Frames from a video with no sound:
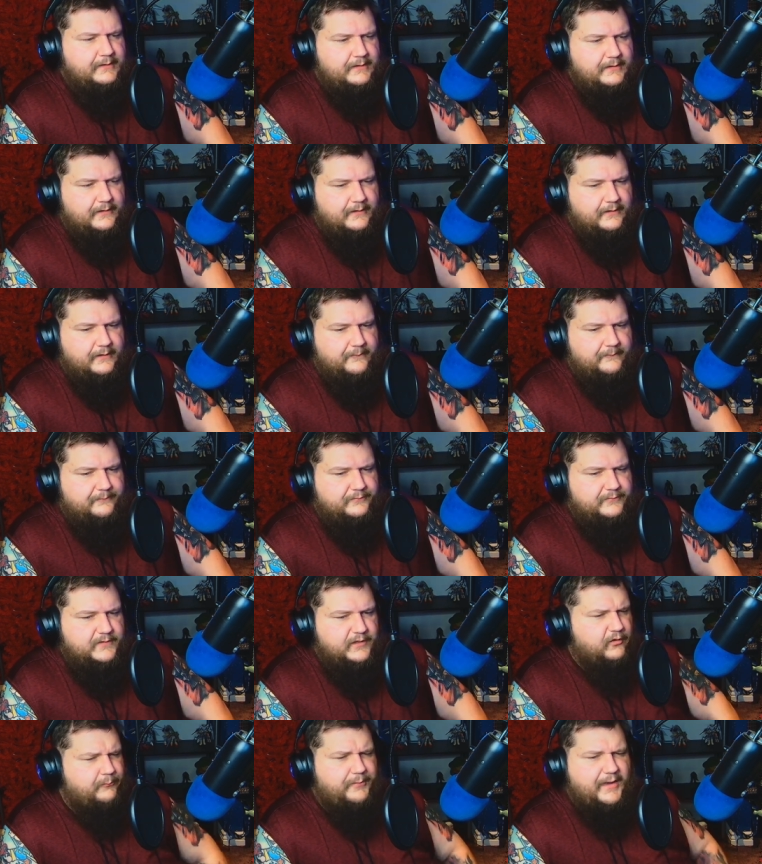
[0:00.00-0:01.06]
um,
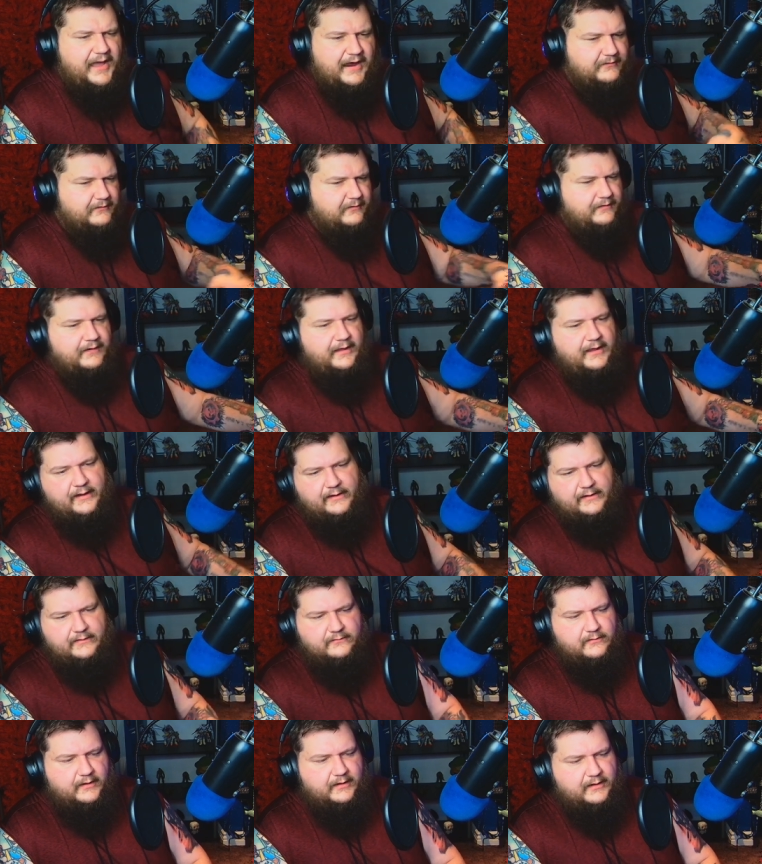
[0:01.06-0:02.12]
you know, back in the
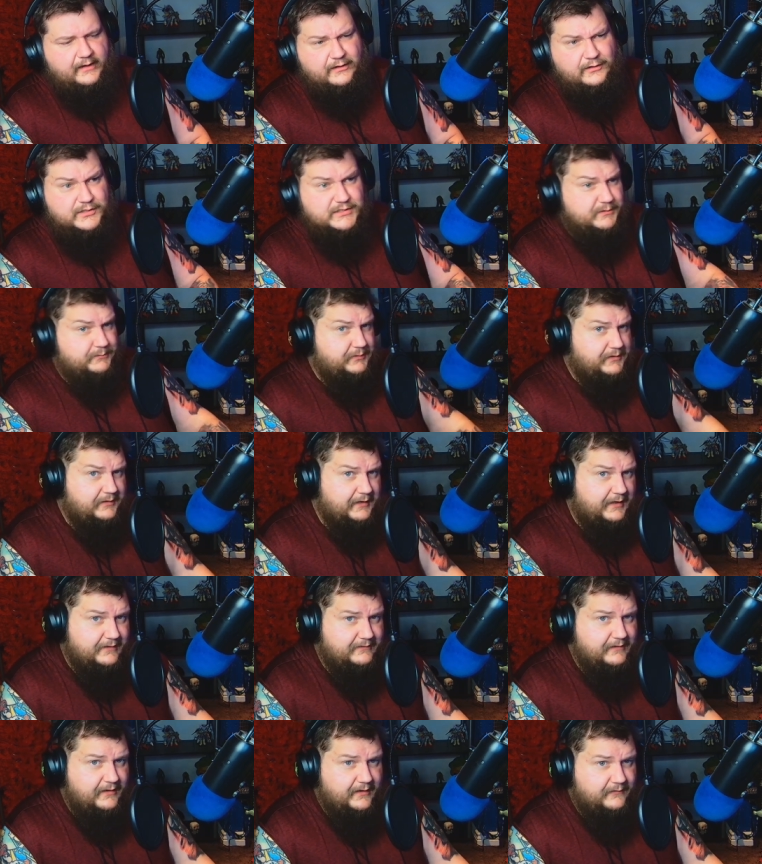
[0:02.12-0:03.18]
day, like I used to be
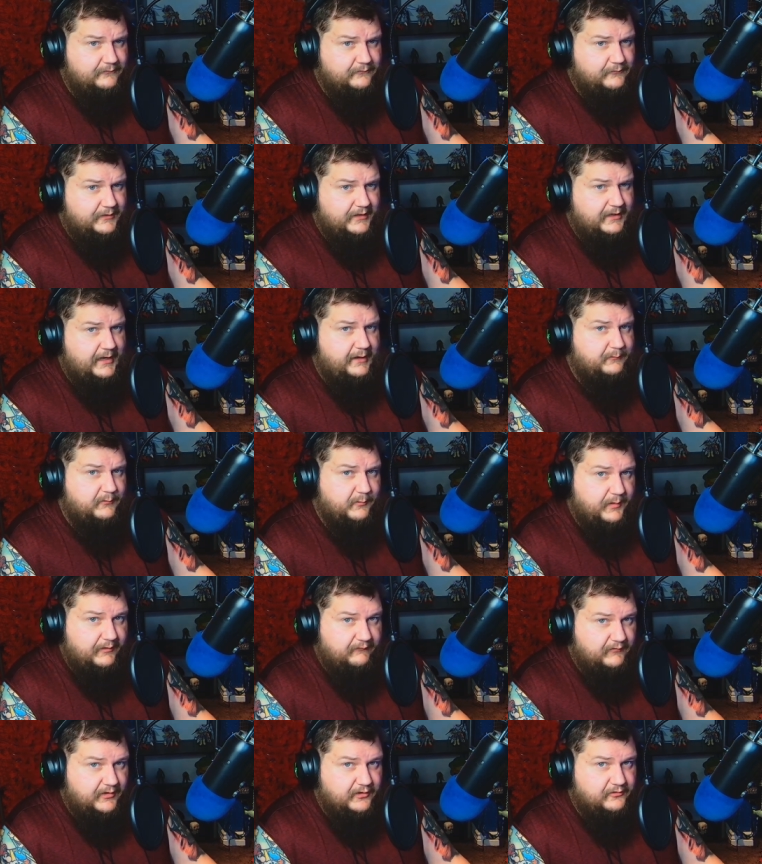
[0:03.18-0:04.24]
like that when it came to
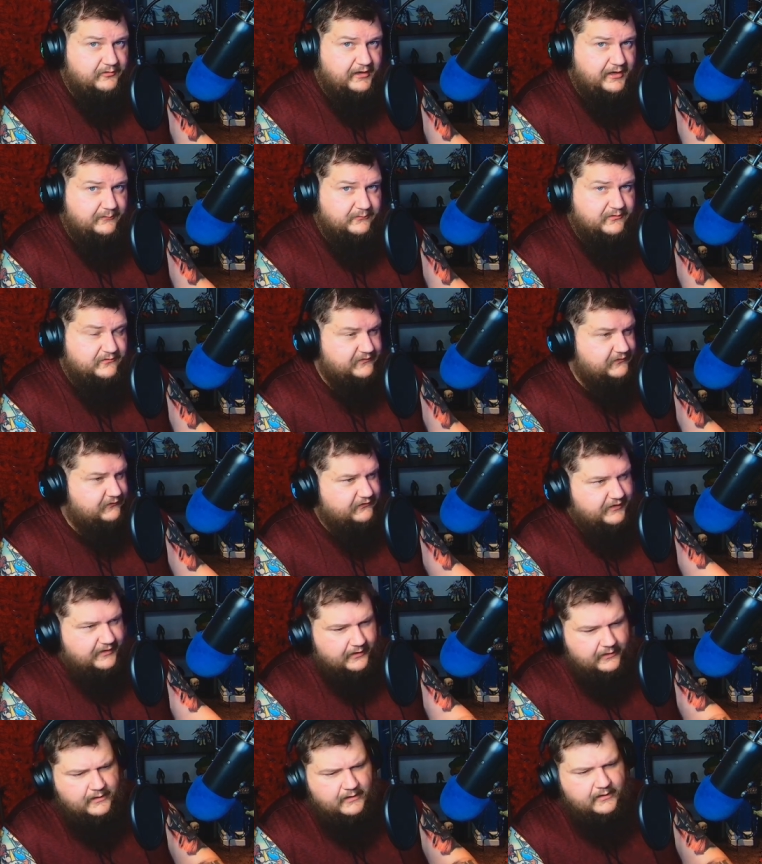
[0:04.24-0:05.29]
my video games because I was
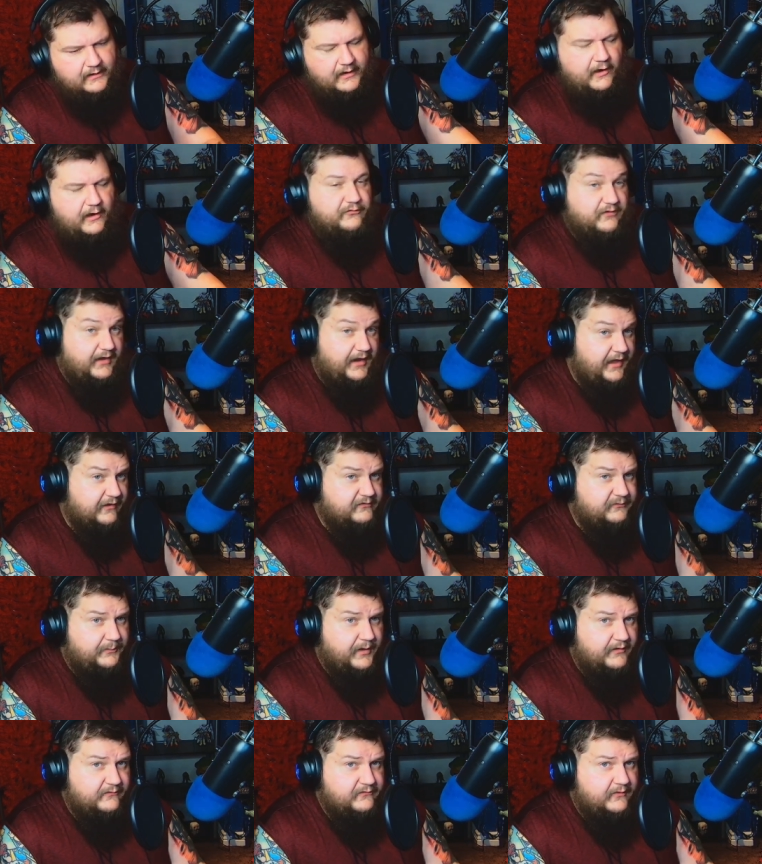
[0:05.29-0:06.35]
like, I was an
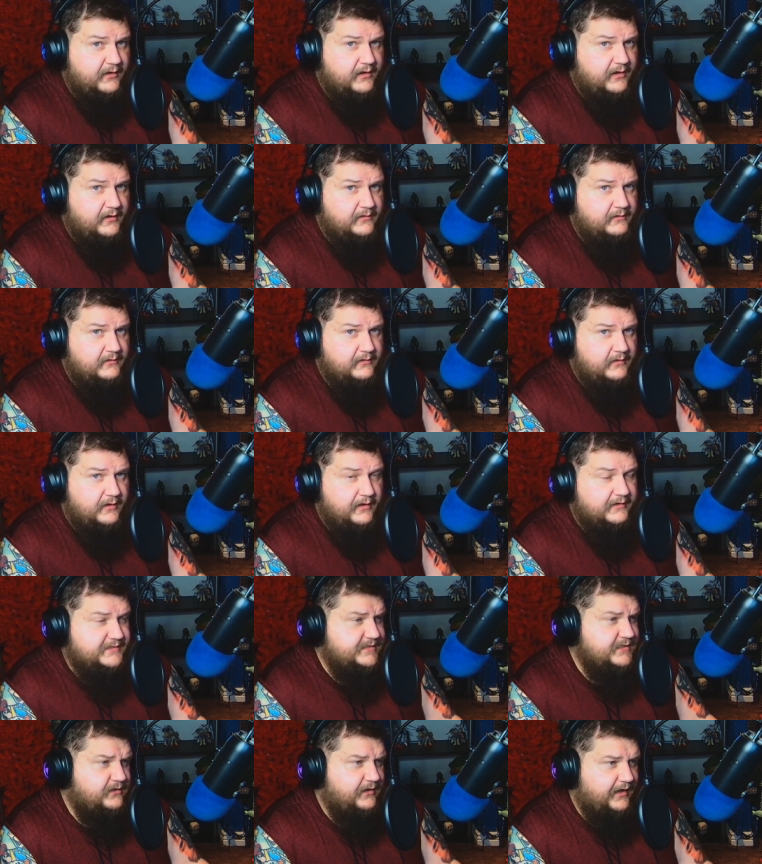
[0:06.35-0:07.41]
Xbox guy, and I
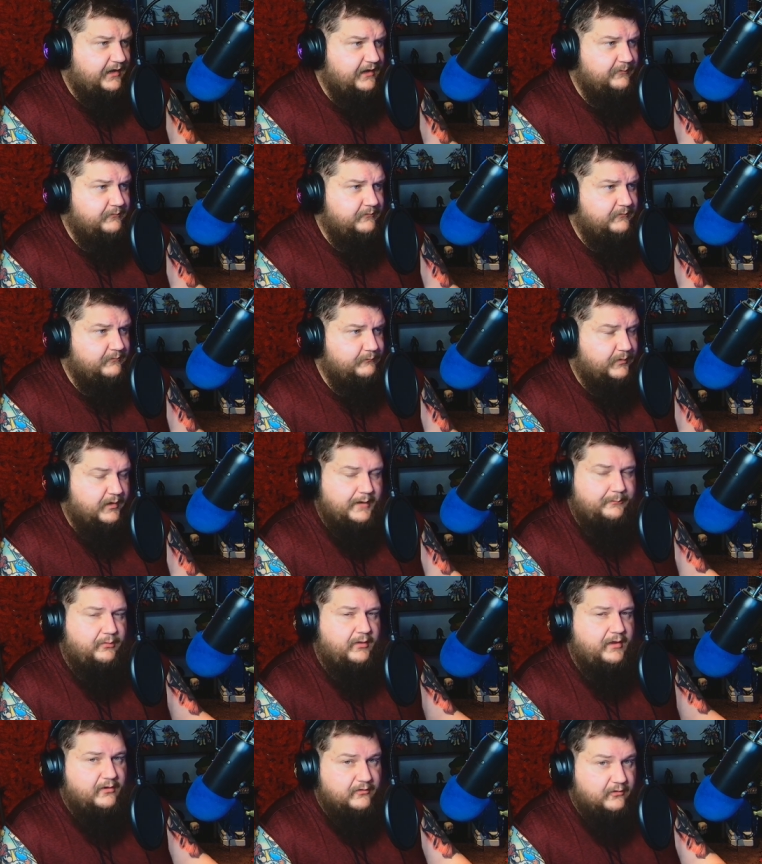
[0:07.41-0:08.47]
still am, but I
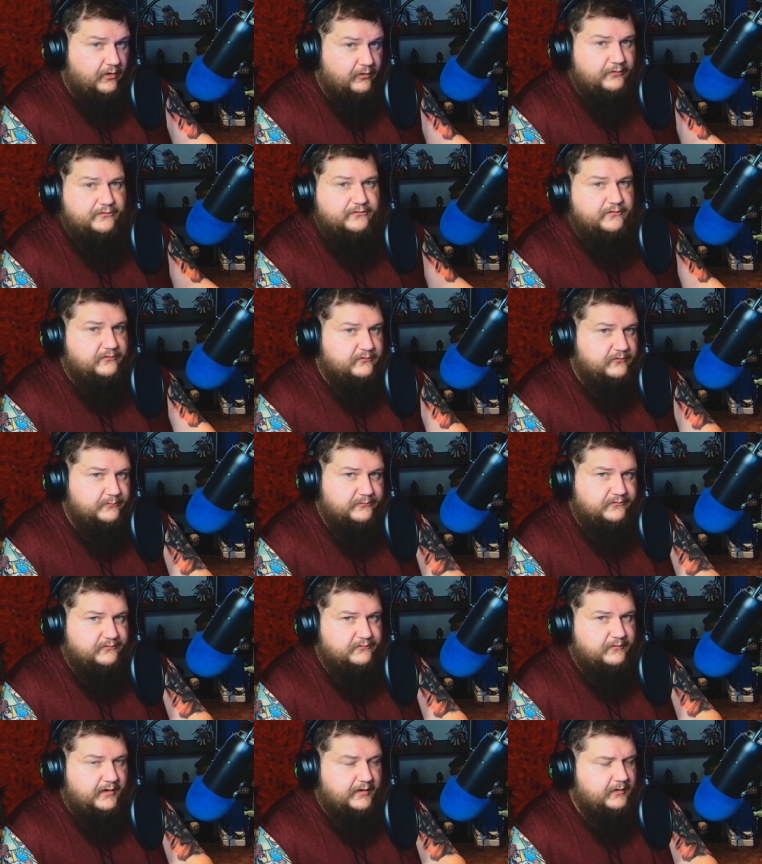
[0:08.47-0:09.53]
play on all the
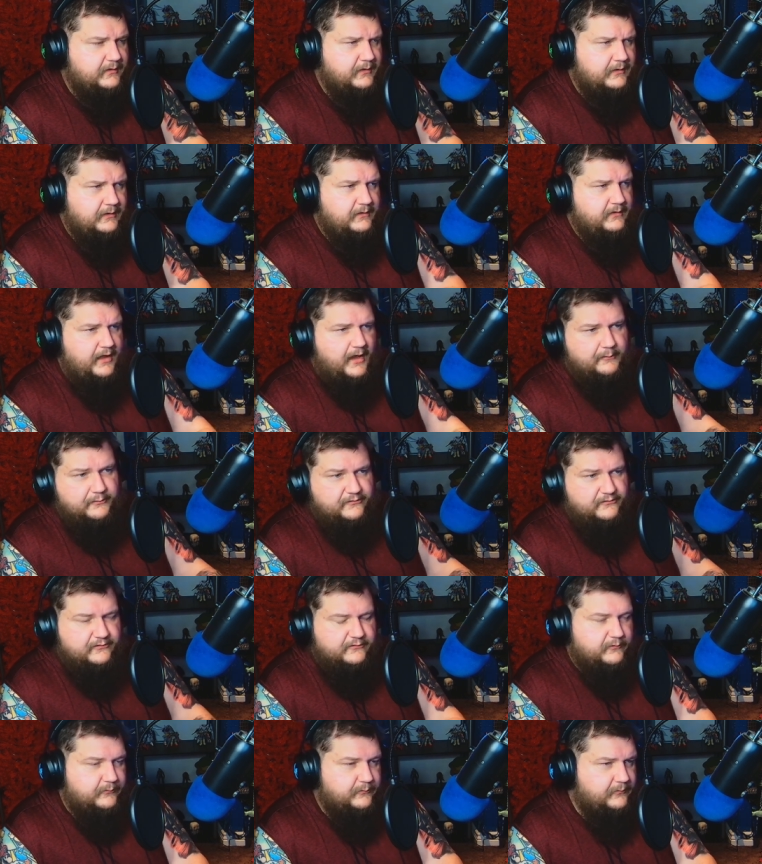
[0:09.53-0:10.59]
systems, like every
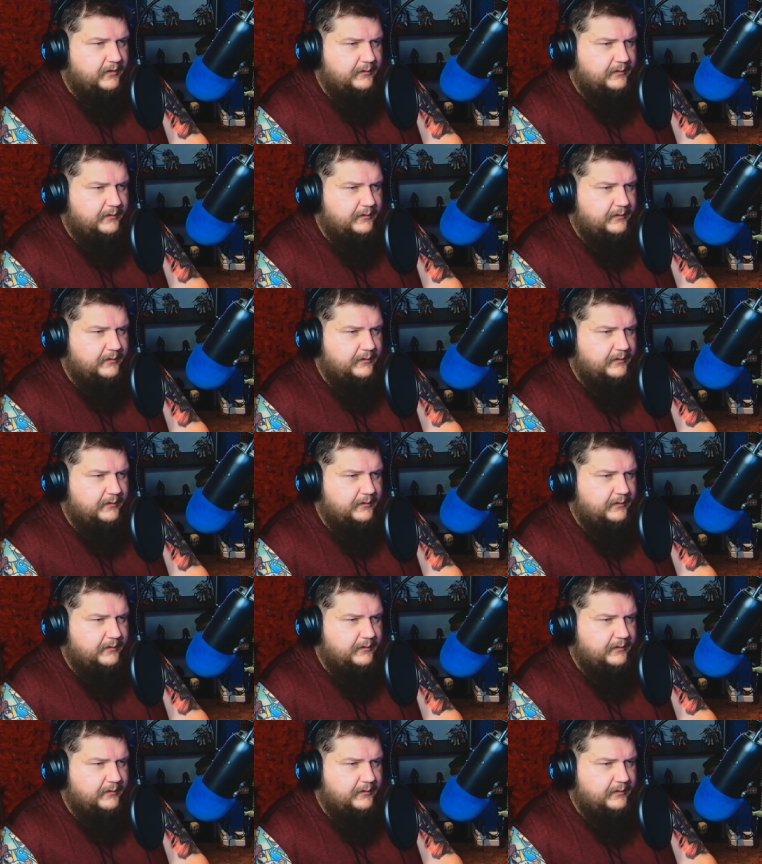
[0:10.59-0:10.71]
system.